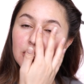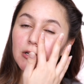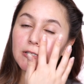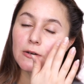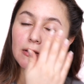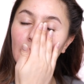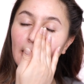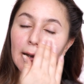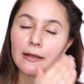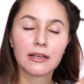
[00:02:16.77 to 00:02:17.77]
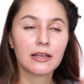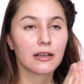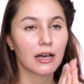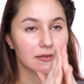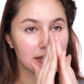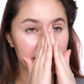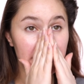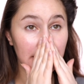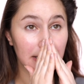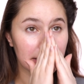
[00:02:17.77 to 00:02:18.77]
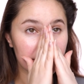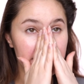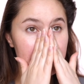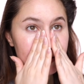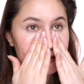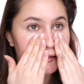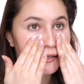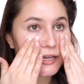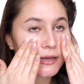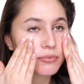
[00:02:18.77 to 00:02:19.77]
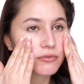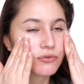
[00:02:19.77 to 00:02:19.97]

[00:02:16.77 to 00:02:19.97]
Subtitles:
So it's got that kind of silicone slip,